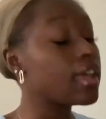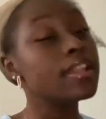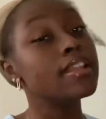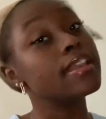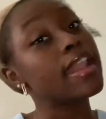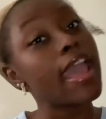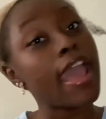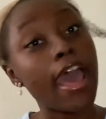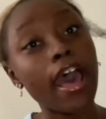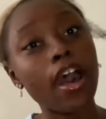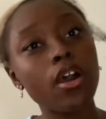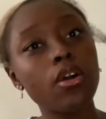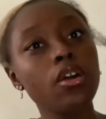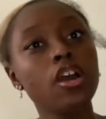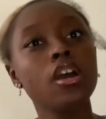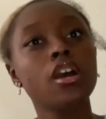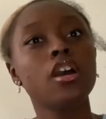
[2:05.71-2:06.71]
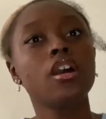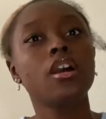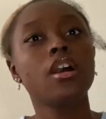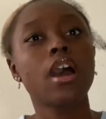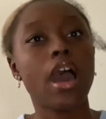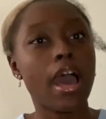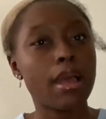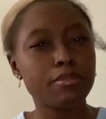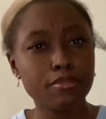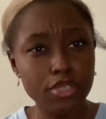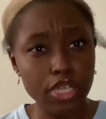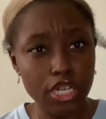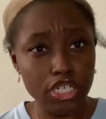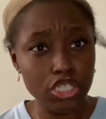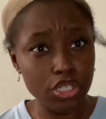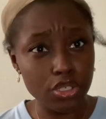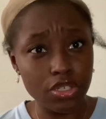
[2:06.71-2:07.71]
Now I'm gonna
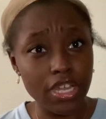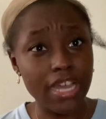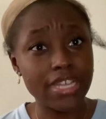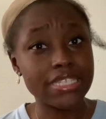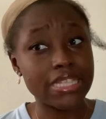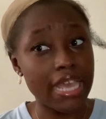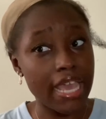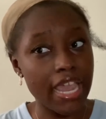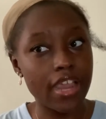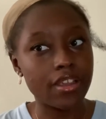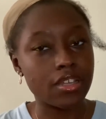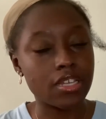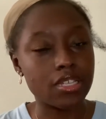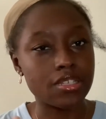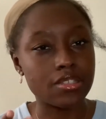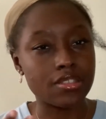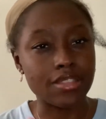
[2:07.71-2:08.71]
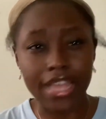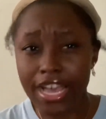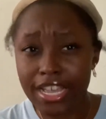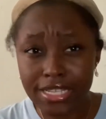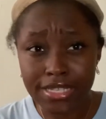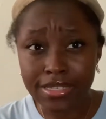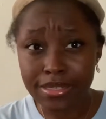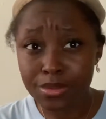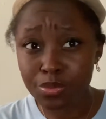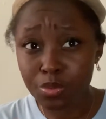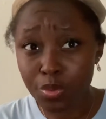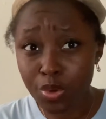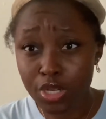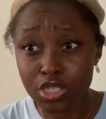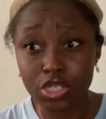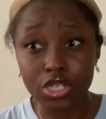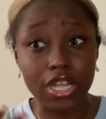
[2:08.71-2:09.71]
show you guys the hair because that's
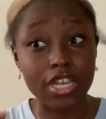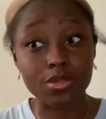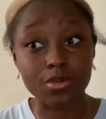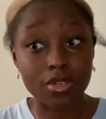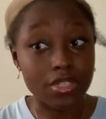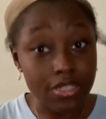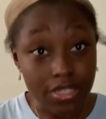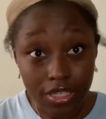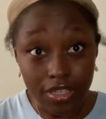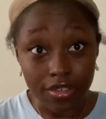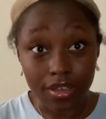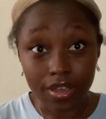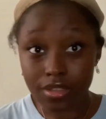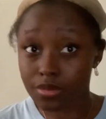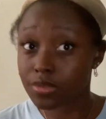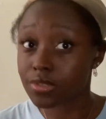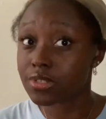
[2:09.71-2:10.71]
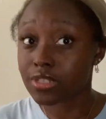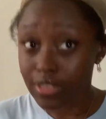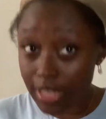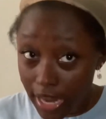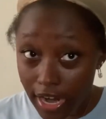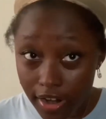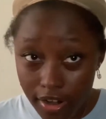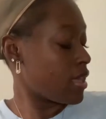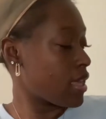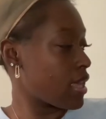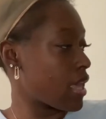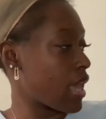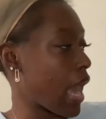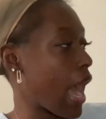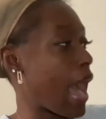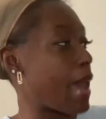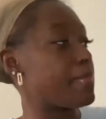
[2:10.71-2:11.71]
what you guys want to see. You guys want to see the hair.
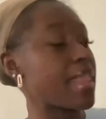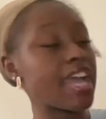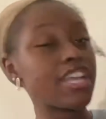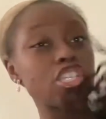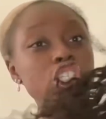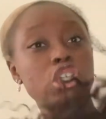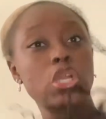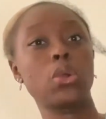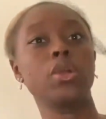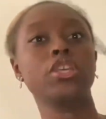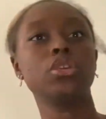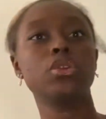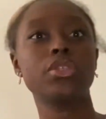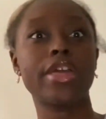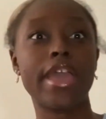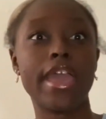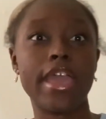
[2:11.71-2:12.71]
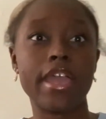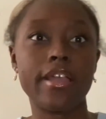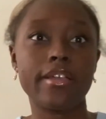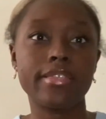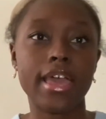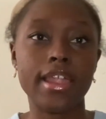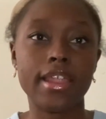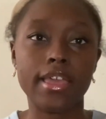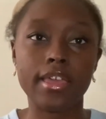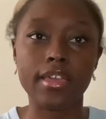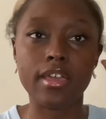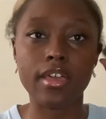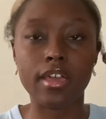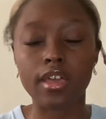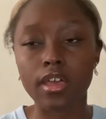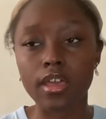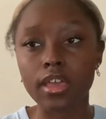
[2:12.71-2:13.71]
I'm not showing you the hair that
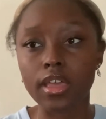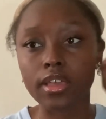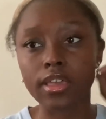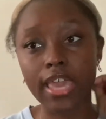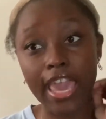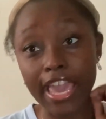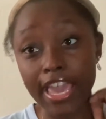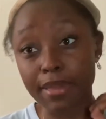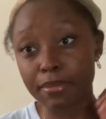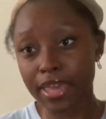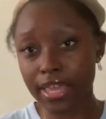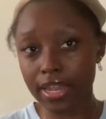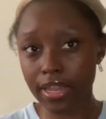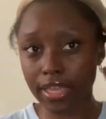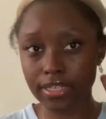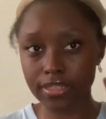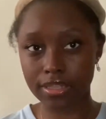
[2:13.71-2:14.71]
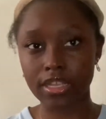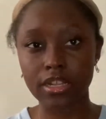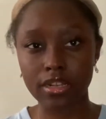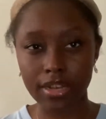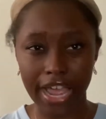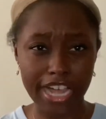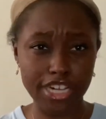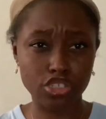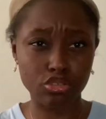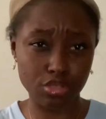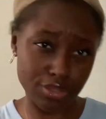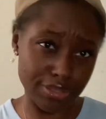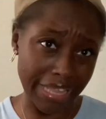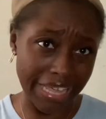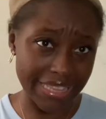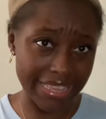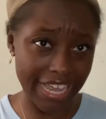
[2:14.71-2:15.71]
it came in, like the natural
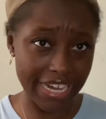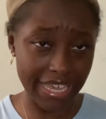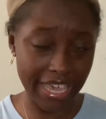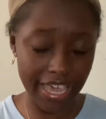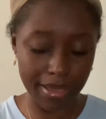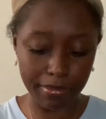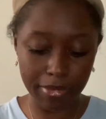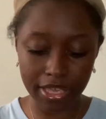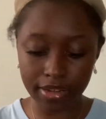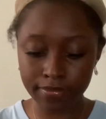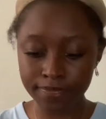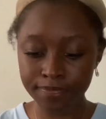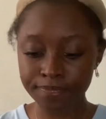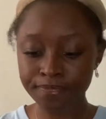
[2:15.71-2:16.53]
state that it came in.